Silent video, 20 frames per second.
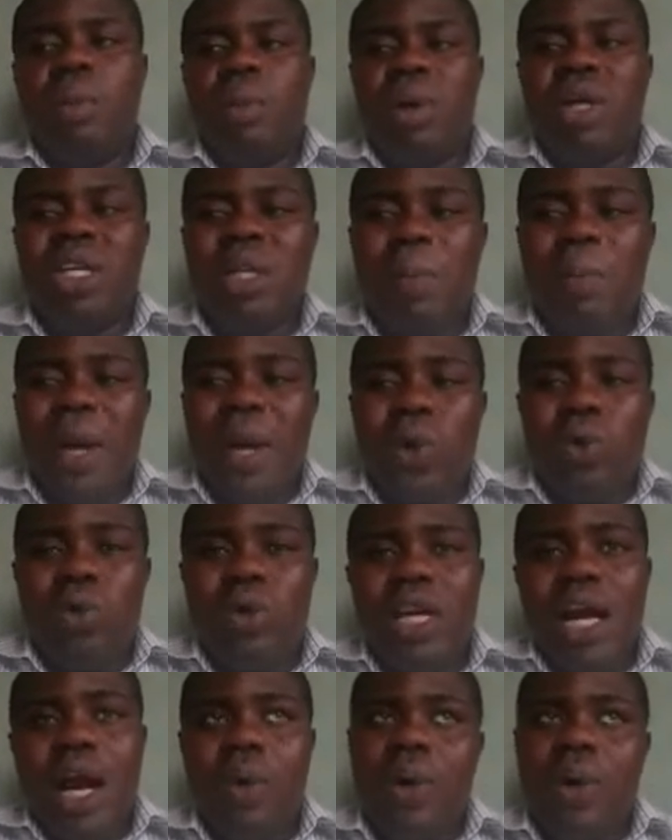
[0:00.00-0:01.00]
But the
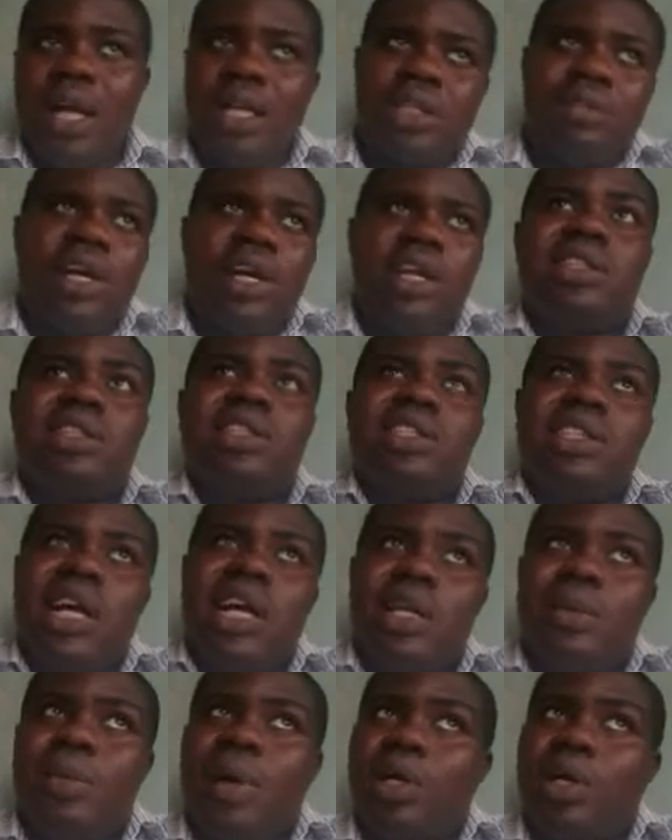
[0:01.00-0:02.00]
peculiar one is see the
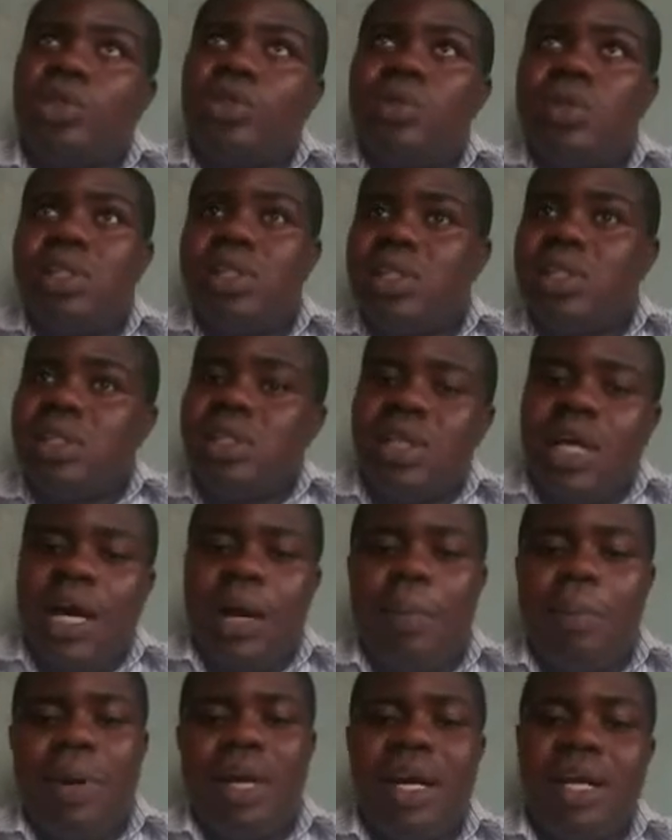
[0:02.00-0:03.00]
animal twisting
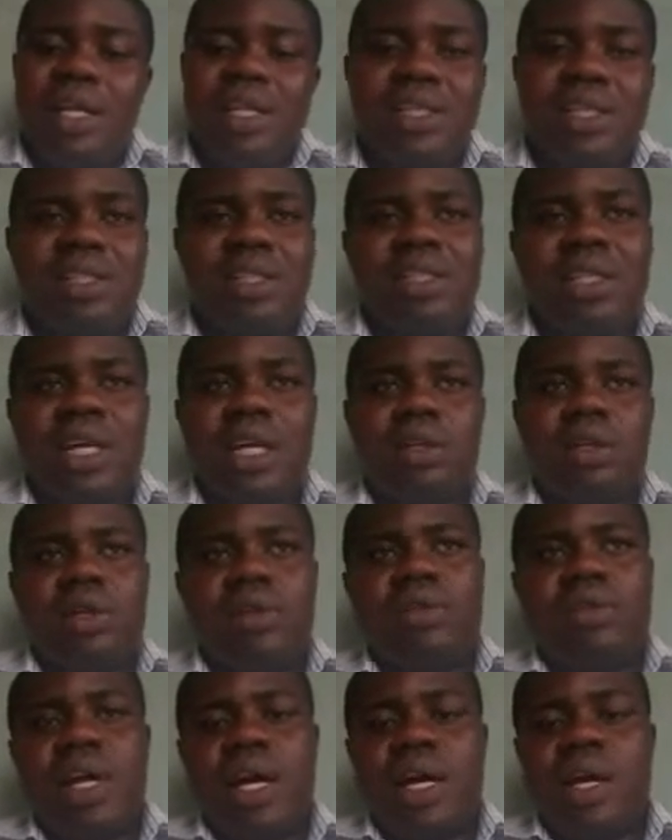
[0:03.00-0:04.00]
and paralysis and
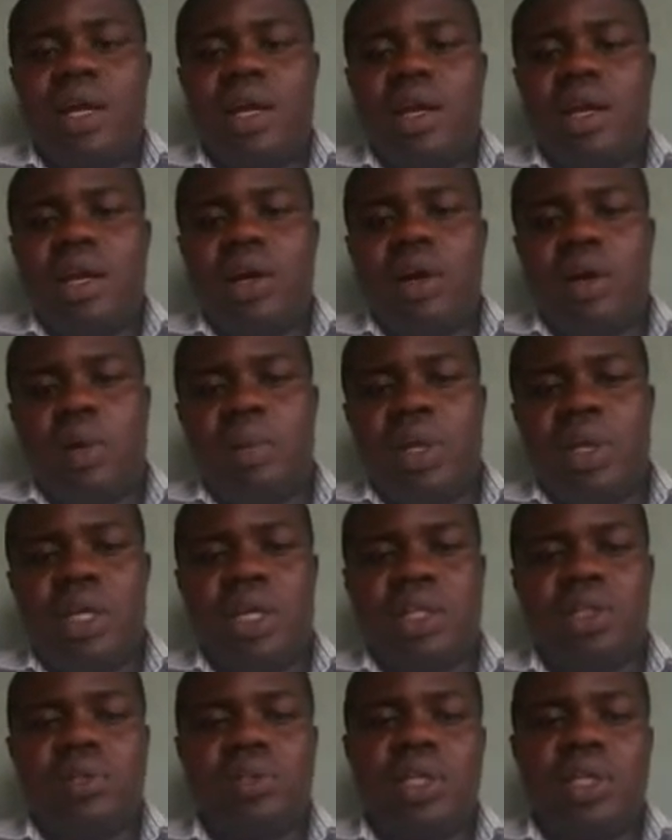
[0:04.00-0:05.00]
all of that
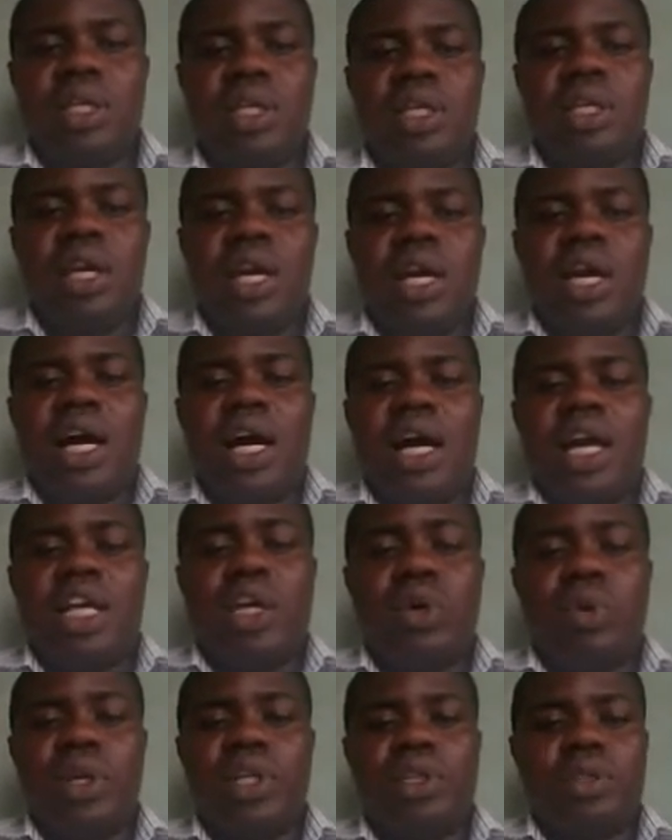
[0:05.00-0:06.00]
coming into the uh,
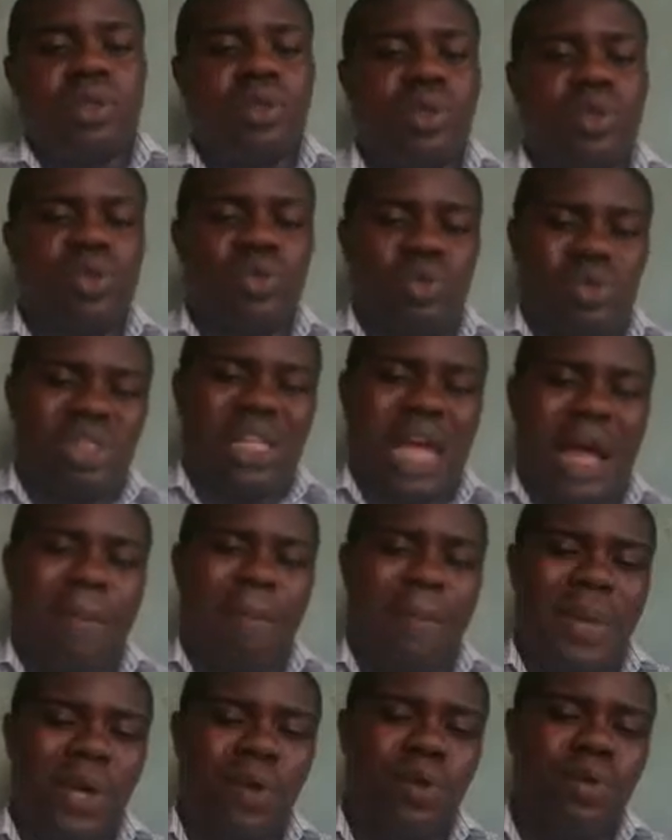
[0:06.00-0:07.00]
equation. Those ones
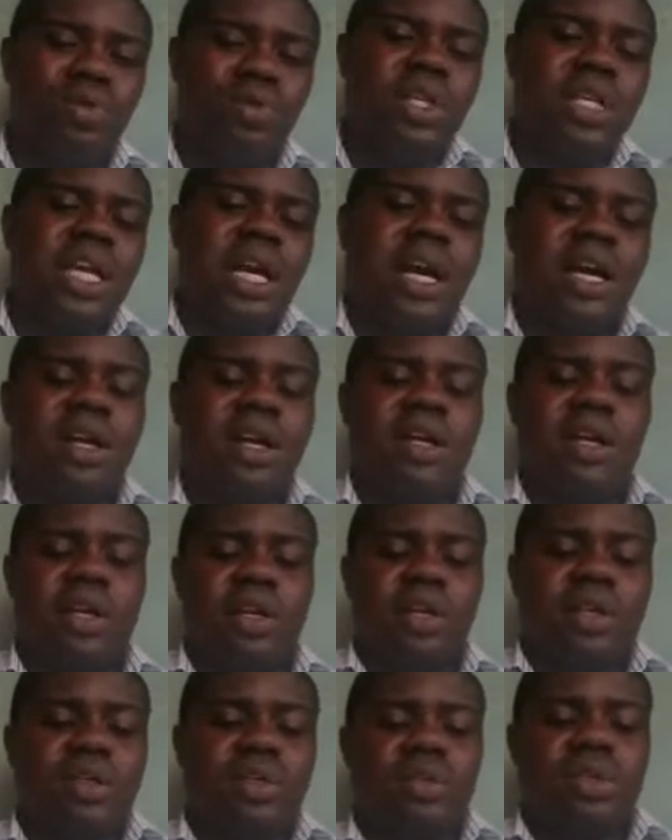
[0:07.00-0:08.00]
are peculiar
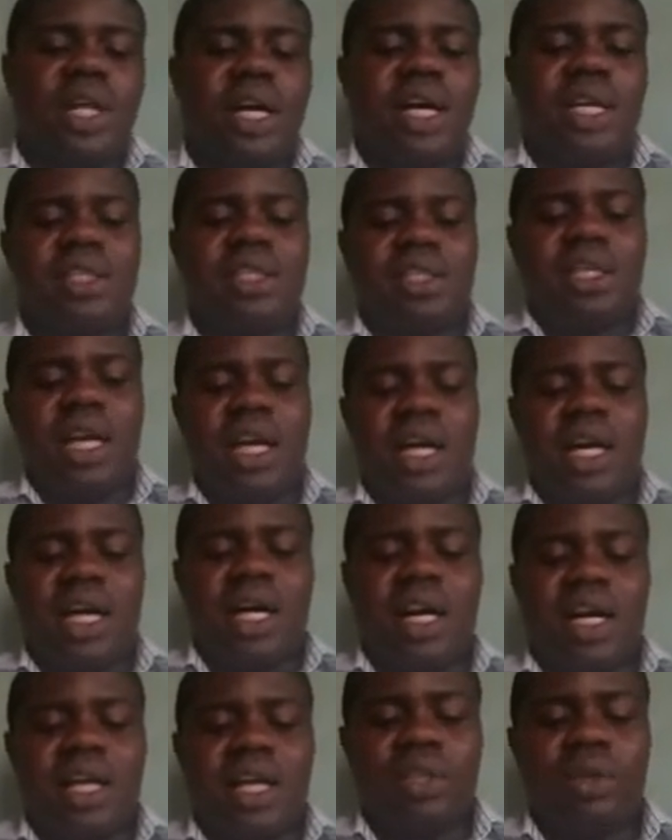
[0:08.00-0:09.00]
to that
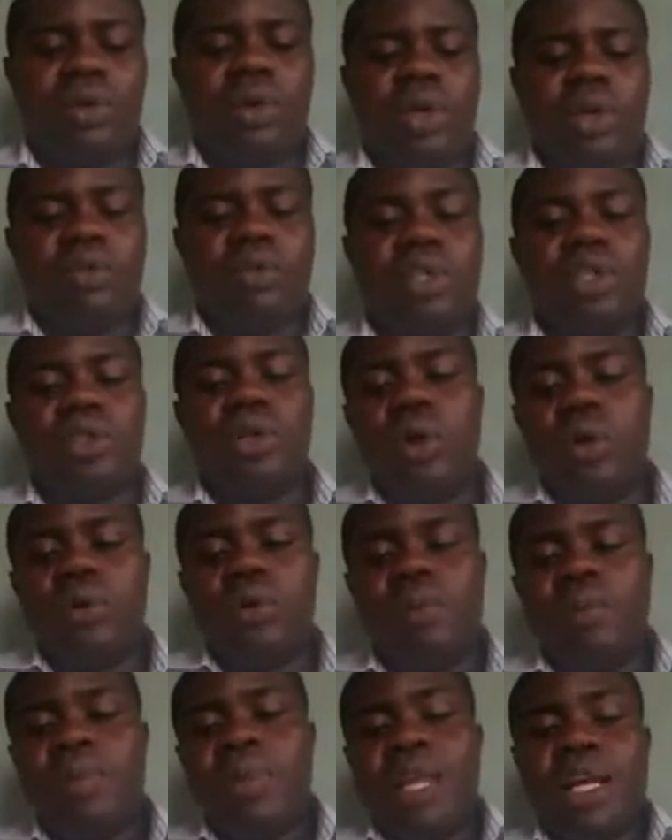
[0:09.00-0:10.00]
uh, category of this.
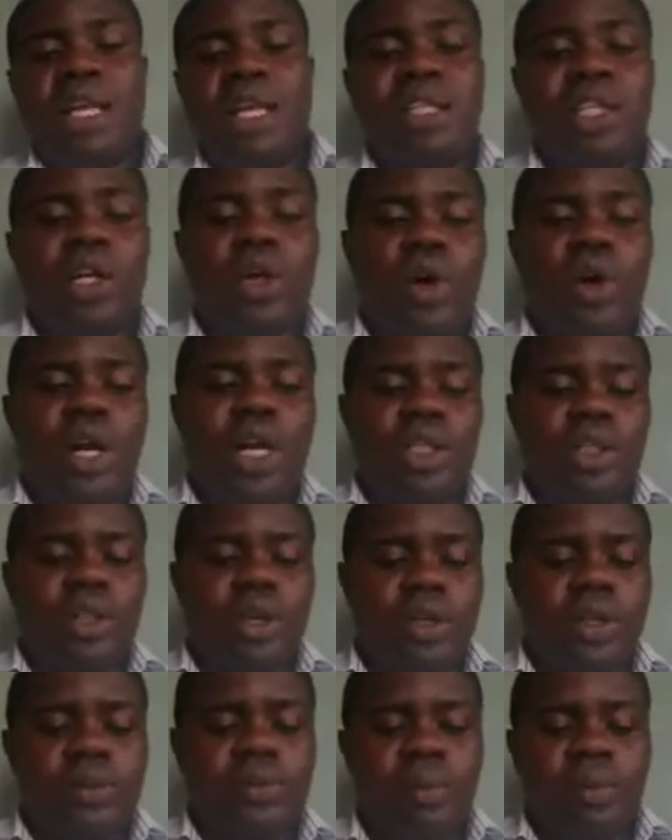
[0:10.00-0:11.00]
So this is the
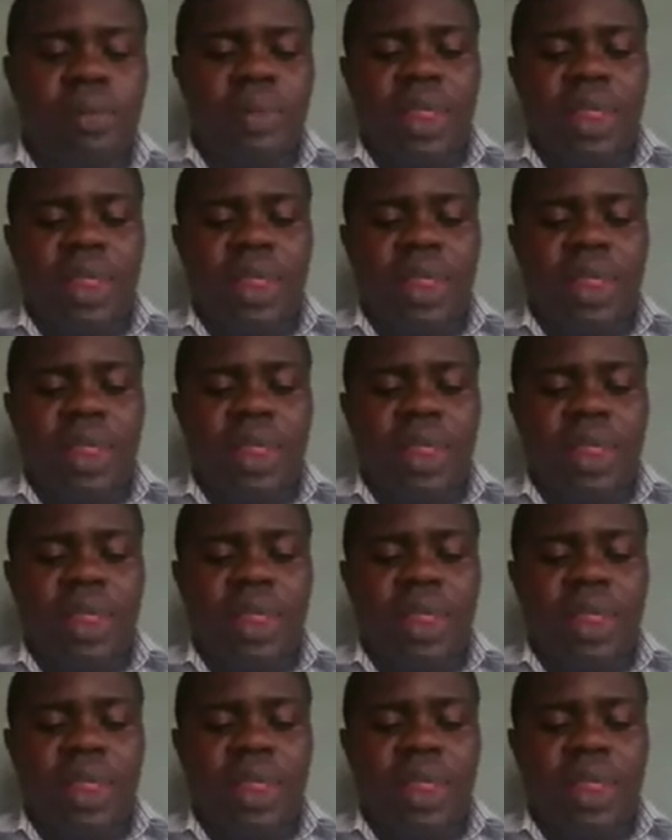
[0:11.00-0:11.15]
correction.